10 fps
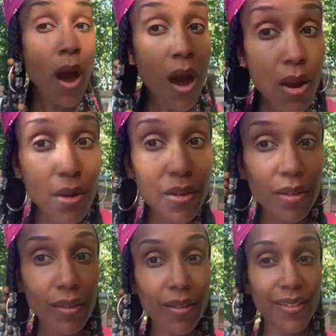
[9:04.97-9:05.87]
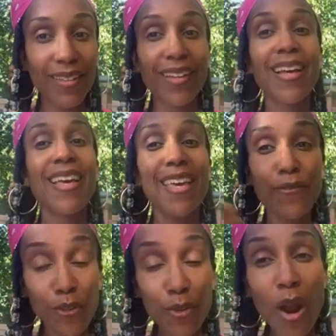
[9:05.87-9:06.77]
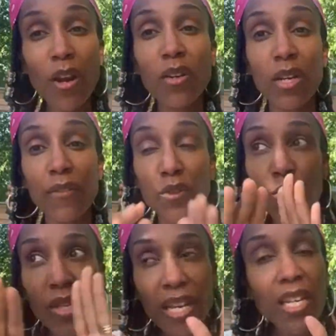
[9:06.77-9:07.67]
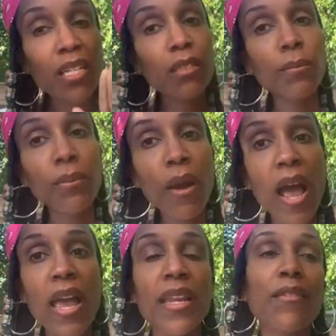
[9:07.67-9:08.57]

hard if you get into pride,